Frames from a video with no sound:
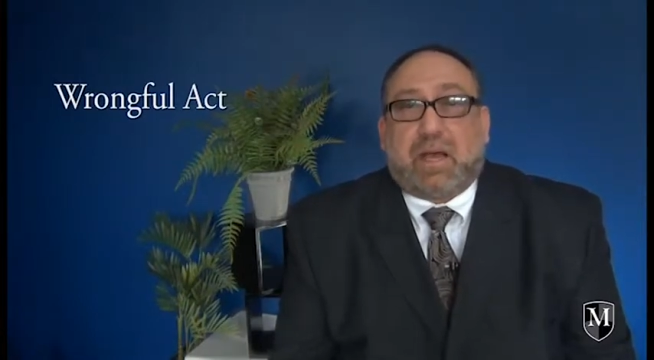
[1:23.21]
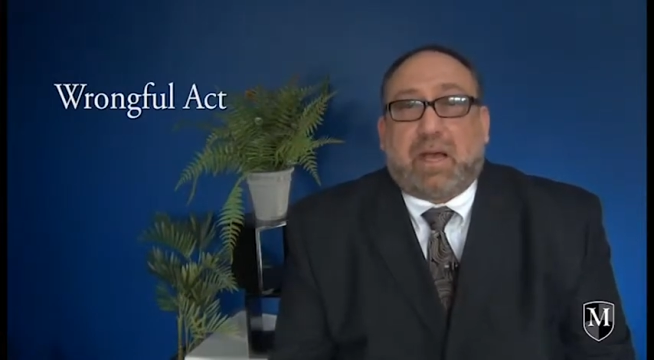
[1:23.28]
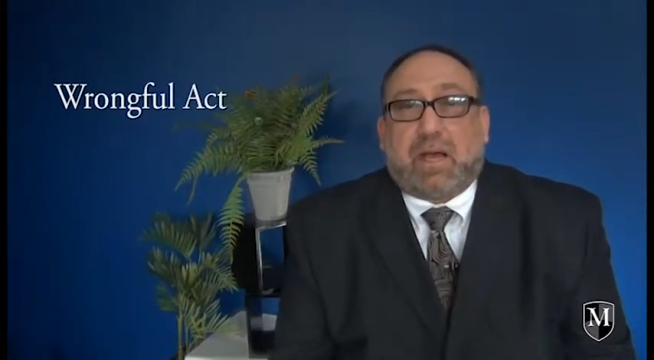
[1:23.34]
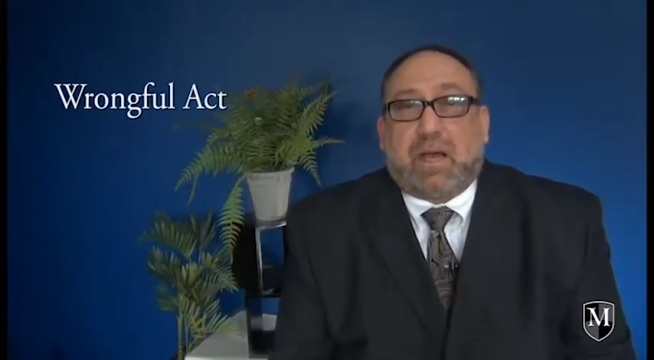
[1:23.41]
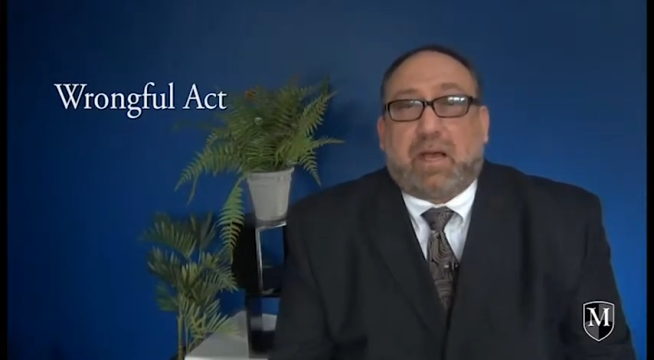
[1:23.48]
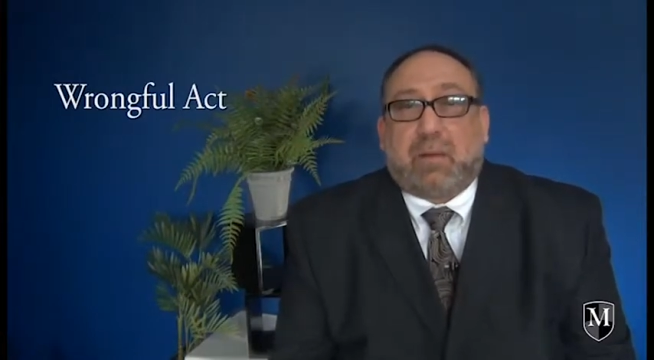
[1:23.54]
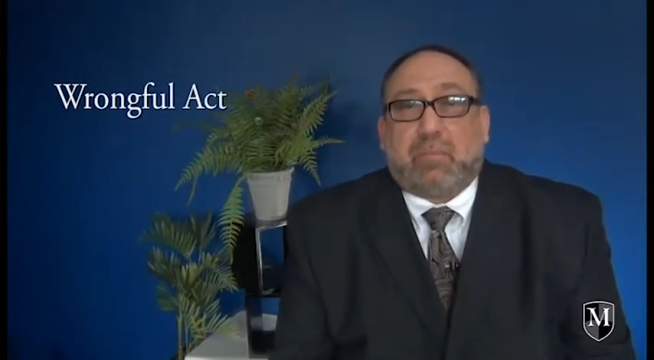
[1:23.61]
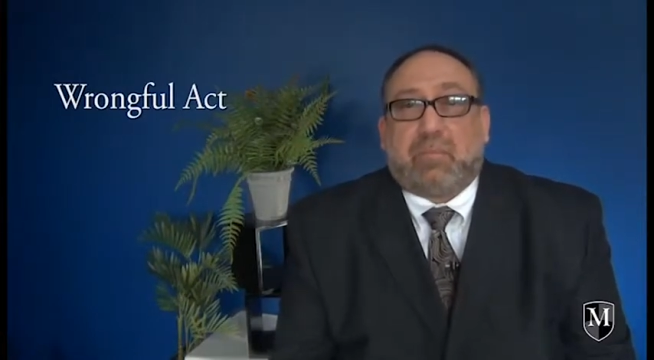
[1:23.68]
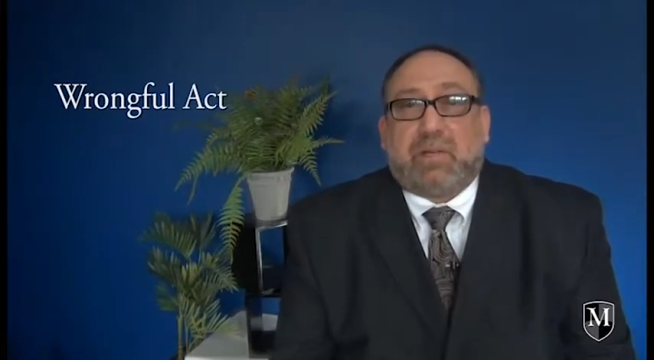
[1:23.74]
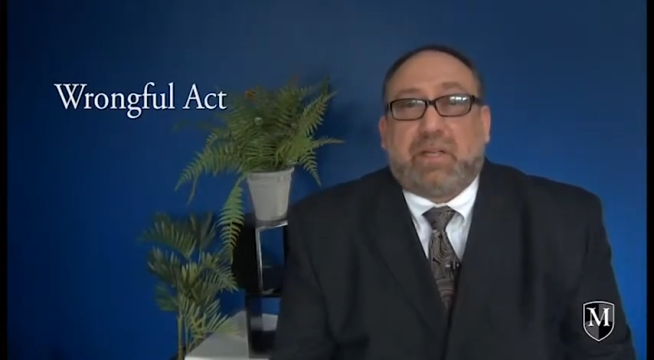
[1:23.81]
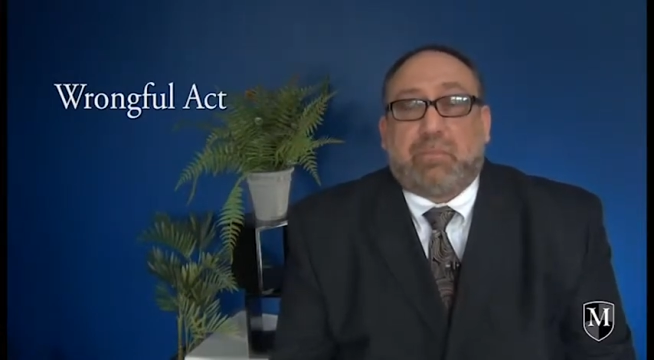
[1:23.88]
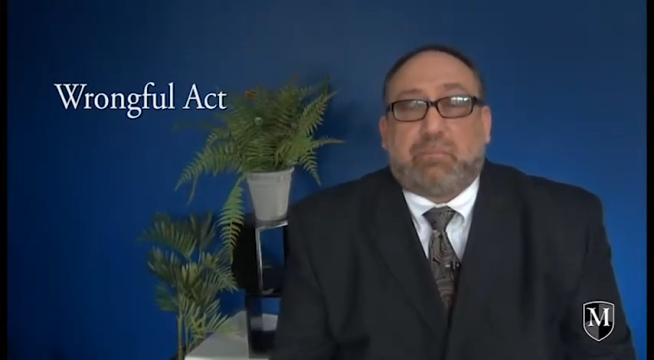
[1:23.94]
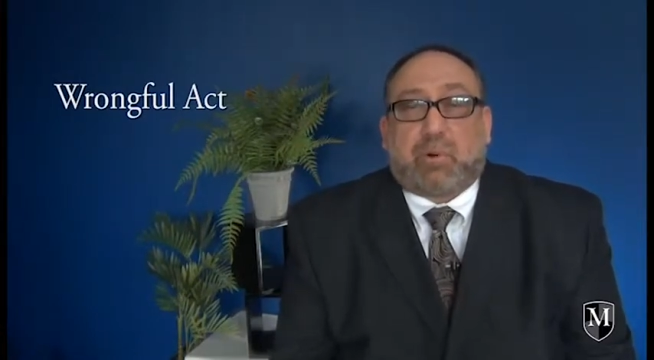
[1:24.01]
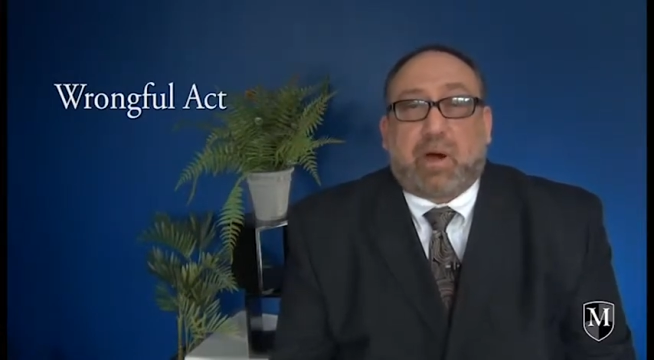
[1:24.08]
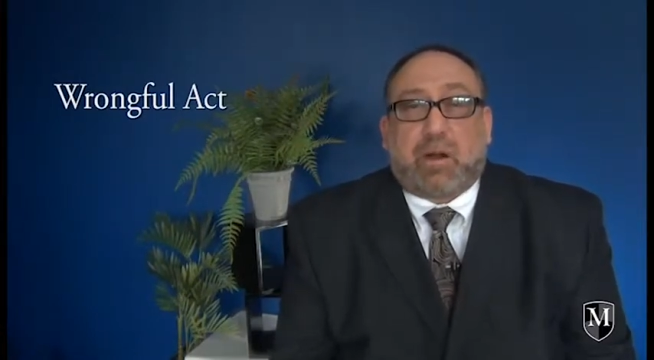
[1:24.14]

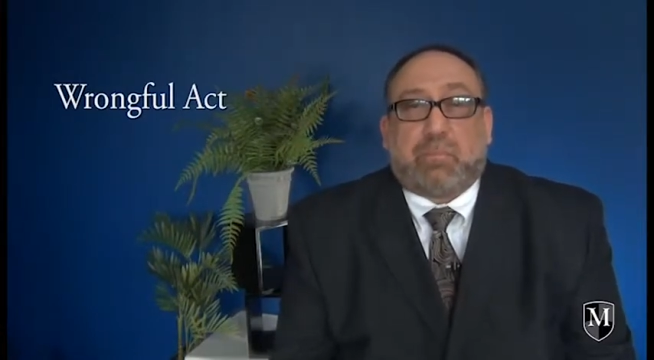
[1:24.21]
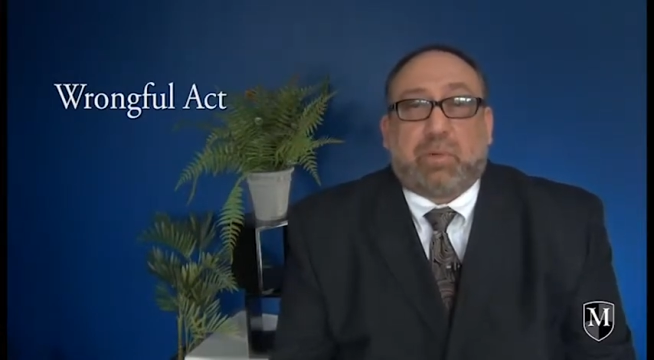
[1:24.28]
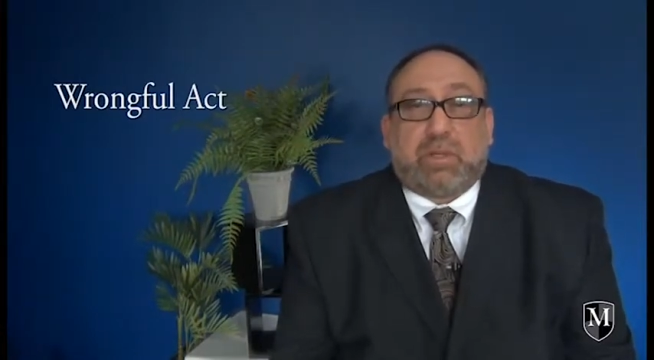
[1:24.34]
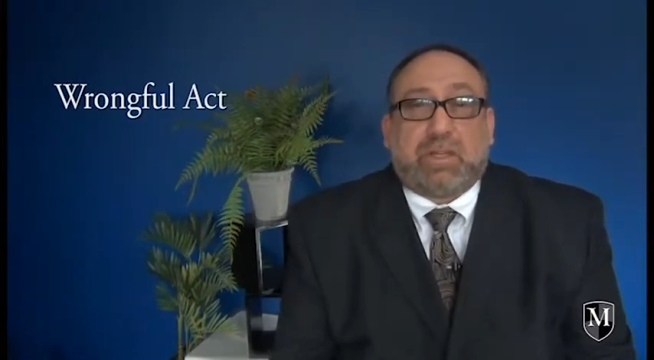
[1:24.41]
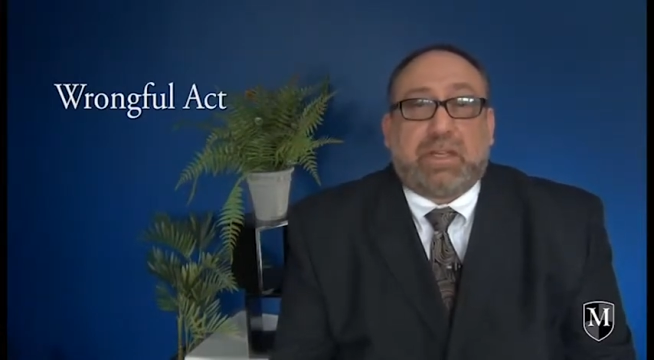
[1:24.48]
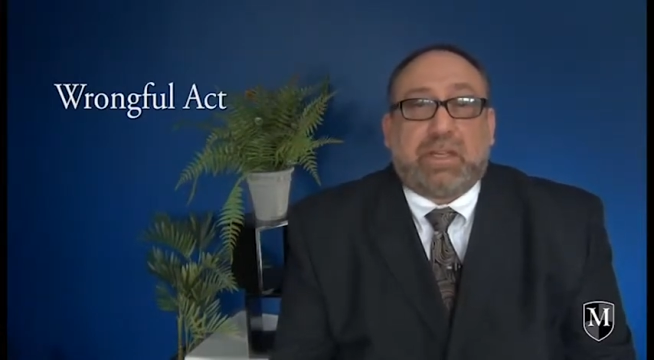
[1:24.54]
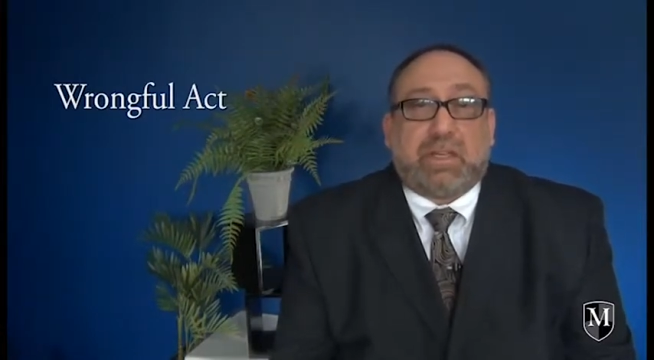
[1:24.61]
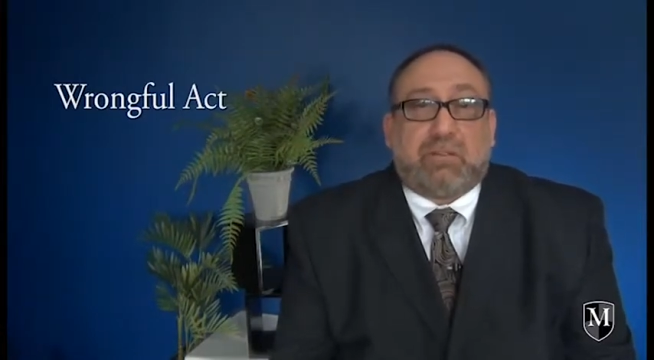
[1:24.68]
improperly